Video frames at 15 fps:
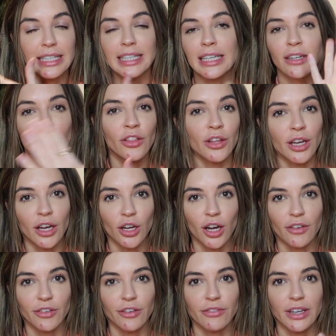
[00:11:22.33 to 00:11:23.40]
get all the gunk
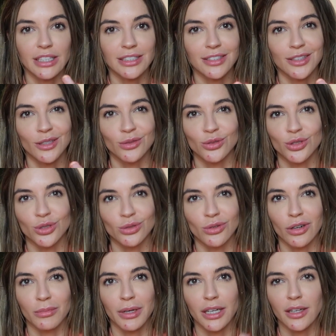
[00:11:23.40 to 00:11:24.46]
off your face. Those two
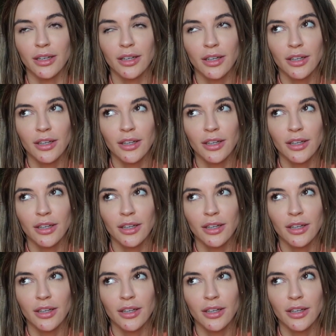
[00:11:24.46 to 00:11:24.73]
are my